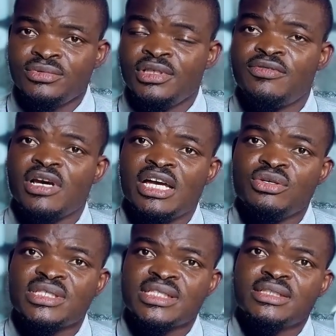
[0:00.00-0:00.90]
If you are
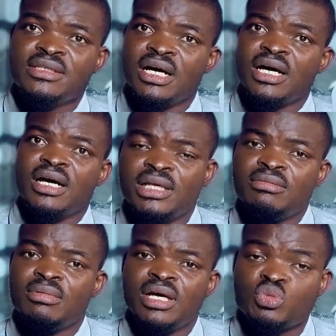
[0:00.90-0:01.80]
using a
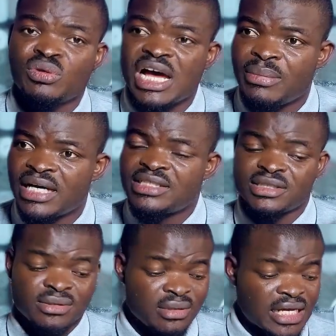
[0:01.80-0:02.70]
tubular battery
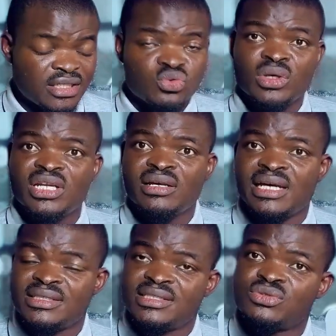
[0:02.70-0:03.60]
like this one now
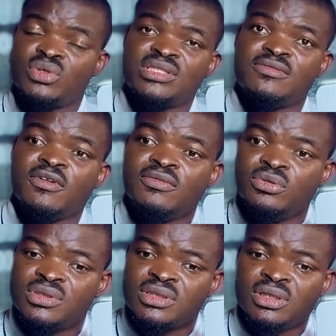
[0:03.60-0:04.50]
that is 24
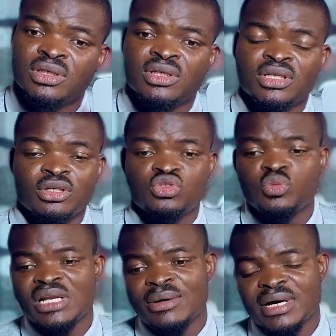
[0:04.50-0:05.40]
volts, your
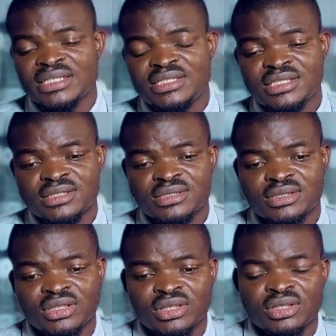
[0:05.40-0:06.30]
tubular battery,
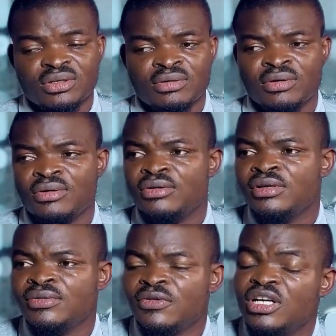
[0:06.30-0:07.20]

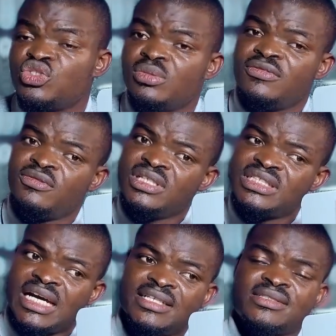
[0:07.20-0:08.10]
for it to be fully
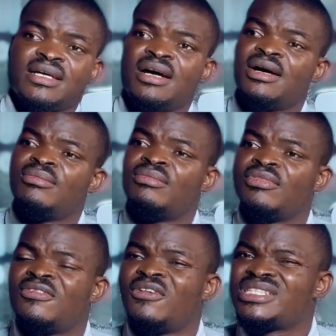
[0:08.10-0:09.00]
charged,
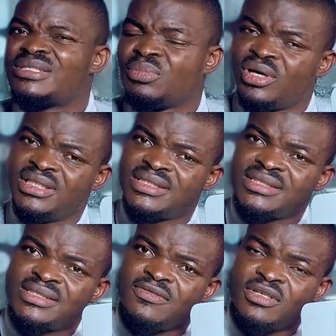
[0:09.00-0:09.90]

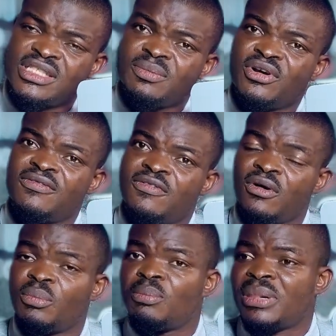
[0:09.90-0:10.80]

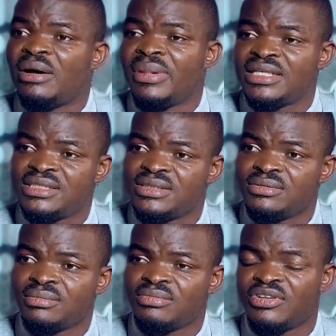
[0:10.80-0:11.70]
14.4 per battery,
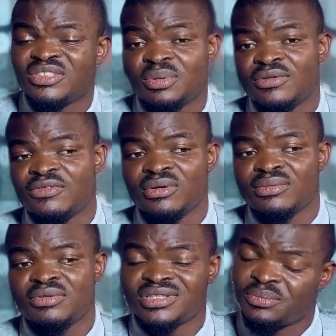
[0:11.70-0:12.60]
14.4,
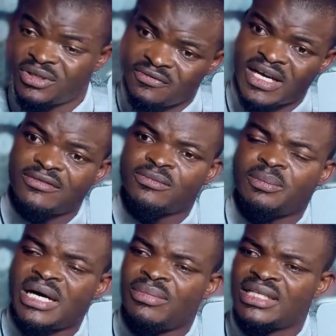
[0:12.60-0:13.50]
14.5
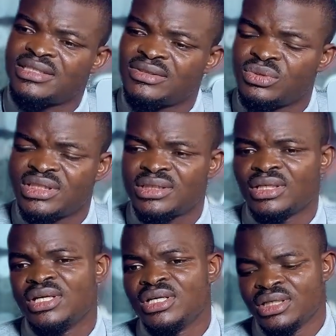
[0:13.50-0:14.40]
per battery, which
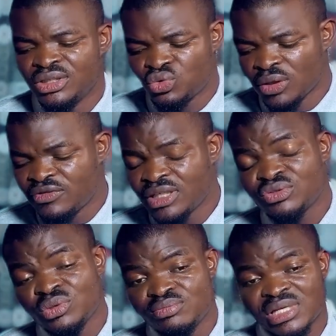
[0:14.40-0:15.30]
the two of them
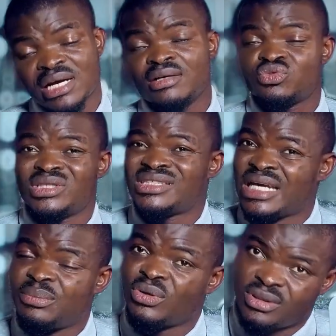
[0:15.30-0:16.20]
should be around
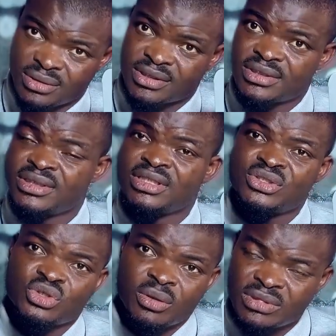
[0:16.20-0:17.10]
29 point
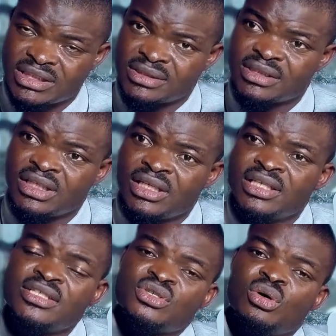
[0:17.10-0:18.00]
something.
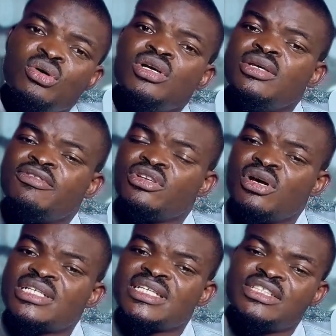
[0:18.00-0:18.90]
So if you do
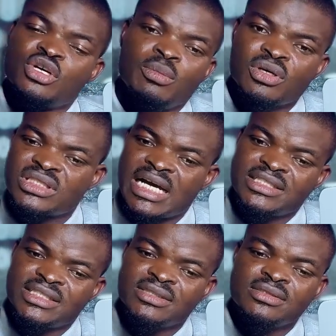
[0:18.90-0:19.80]
not set your bulk
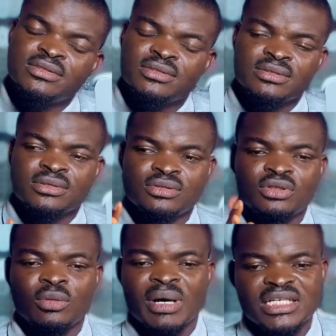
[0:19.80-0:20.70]
charging,
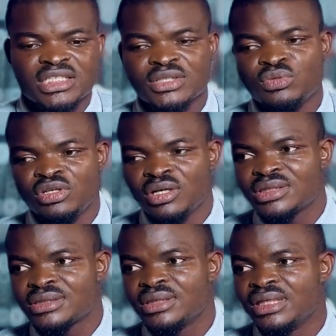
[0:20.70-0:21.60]
your battery will
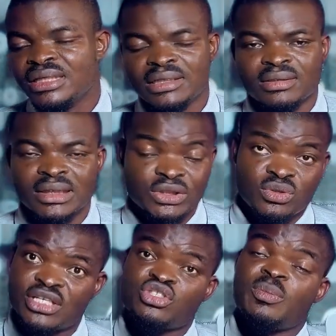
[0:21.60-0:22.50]

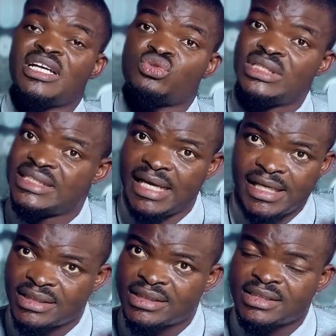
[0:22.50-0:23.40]
just stop at
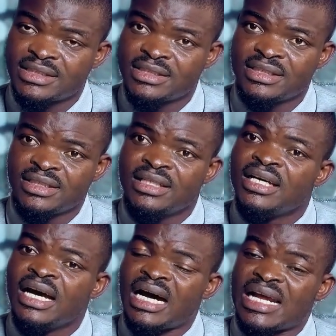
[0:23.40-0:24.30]
28.
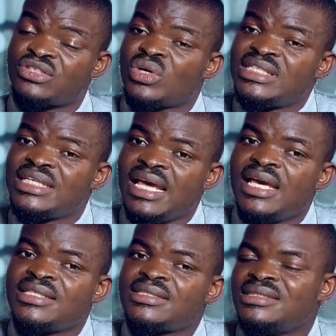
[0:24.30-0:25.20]
And at
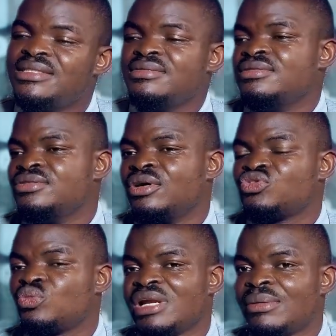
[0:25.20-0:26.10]
28, your
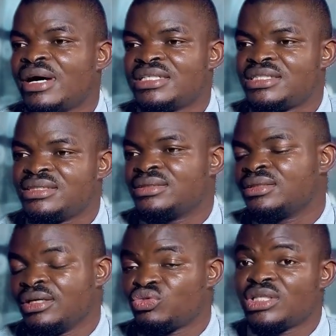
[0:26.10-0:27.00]
tubular battery,
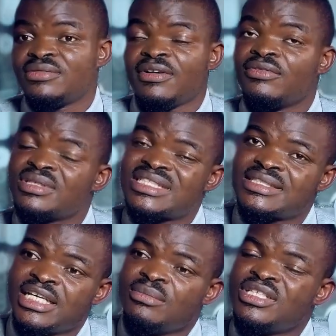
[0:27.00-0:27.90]
your 24 volt
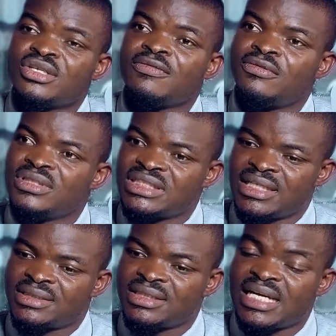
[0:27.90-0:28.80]
system is not fully
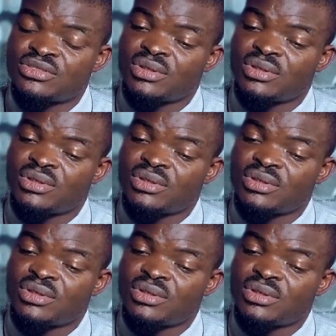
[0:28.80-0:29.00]
charged. It has to